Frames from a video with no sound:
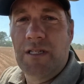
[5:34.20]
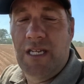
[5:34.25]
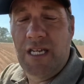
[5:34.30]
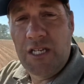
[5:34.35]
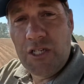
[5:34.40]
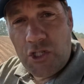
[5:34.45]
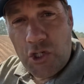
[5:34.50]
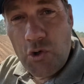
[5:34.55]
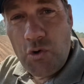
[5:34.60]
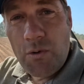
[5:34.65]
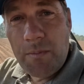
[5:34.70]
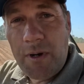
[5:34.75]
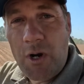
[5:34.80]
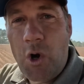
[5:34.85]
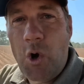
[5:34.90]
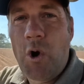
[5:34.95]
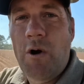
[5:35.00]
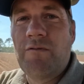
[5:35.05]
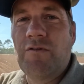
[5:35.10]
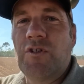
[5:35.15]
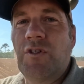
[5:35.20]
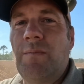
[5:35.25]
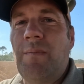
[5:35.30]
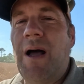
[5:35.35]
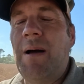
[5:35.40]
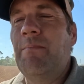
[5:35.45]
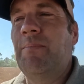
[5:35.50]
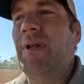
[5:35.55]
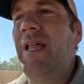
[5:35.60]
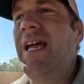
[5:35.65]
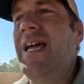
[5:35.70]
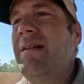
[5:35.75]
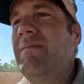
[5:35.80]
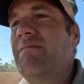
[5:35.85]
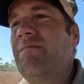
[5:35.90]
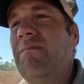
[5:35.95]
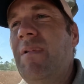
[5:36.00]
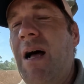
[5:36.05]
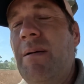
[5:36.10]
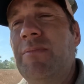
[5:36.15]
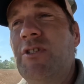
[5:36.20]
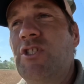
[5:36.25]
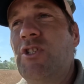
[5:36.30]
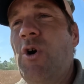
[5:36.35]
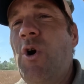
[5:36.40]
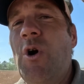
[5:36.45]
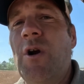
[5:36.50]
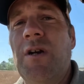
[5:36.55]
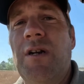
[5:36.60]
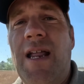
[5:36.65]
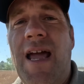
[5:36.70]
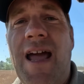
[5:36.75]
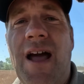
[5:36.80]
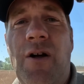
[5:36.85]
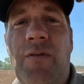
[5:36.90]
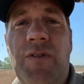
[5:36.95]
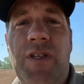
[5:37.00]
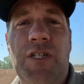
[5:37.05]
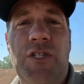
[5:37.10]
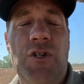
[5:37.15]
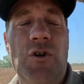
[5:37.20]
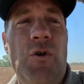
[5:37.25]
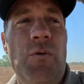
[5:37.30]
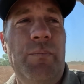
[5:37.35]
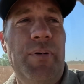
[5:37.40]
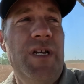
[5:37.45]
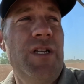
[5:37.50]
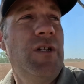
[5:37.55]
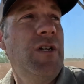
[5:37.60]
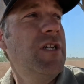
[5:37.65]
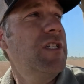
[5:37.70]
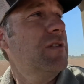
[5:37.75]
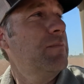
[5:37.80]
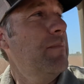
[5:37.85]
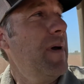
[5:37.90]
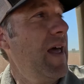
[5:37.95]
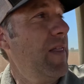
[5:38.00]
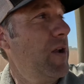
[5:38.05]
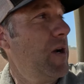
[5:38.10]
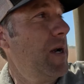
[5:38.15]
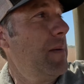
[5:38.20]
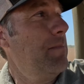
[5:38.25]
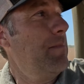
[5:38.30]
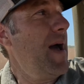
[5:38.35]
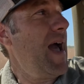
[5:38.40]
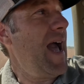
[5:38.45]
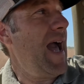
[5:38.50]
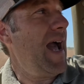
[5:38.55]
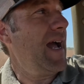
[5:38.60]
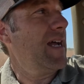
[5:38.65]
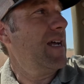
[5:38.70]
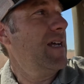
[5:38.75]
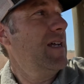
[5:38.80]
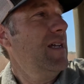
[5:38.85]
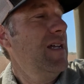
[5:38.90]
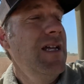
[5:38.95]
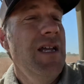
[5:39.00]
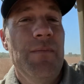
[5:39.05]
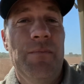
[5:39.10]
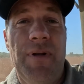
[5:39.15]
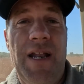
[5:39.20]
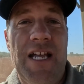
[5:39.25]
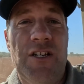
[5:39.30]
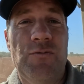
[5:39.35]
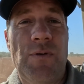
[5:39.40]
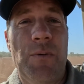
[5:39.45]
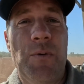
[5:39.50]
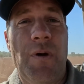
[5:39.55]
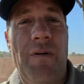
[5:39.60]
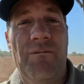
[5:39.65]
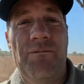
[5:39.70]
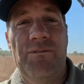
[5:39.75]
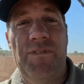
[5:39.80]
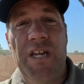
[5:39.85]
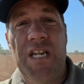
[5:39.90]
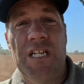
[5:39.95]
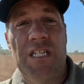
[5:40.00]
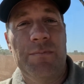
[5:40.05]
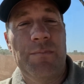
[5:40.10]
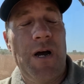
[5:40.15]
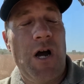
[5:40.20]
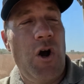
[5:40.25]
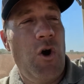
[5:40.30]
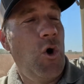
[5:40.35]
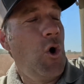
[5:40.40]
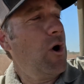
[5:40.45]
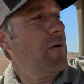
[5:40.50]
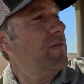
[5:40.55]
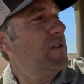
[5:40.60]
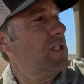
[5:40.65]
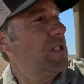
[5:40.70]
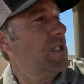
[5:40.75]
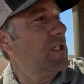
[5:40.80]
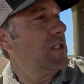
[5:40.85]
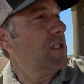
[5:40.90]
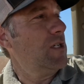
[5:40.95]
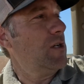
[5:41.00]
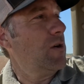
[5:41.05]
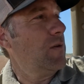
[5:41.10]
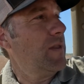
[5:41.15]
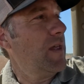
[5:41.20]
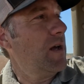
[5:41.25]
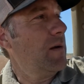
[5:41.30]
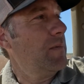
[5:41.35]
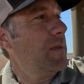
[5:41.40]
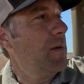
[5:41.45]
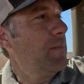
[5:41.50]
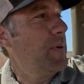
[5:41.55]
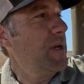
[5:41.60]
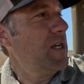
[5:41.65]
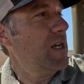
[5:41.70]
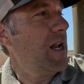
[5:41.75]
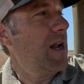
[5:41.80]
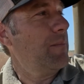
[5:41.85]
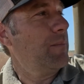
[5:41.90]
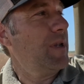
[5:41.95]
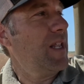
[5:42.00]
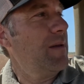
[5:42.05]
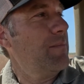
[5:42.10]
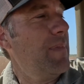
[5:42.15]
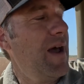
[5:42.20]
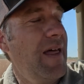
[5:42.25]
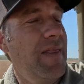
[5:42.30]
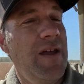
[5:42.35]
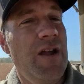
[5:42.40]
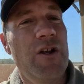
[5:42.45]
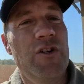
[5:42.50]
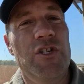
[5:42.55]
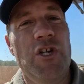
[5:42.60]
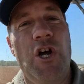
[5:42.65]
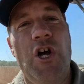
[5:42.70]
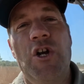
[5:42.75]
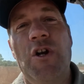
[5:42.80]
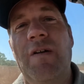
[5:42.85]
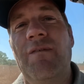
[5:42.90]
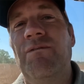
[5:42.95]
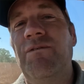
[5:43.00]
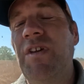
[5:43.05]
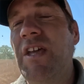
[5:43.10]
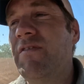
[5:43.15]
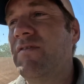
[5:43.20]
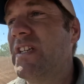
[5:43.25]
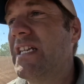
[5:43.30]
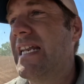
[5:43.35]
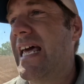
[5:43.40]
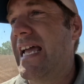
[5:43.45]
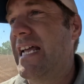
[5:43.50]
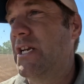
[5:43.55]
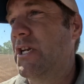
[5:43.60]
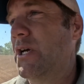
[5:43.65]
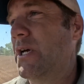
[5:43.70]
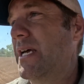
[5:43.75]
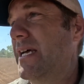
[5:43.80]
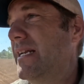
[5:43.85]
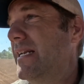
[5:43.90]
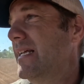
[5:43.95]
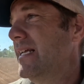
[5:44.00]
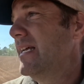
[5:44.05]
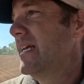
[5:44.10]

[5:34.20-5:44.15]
get to them and harvest them. I'm starting out this year on peanuts back there in the back, but that's where I'm gonna finish my harvest this year. The peanut I'm planting back there is a 150-day nut,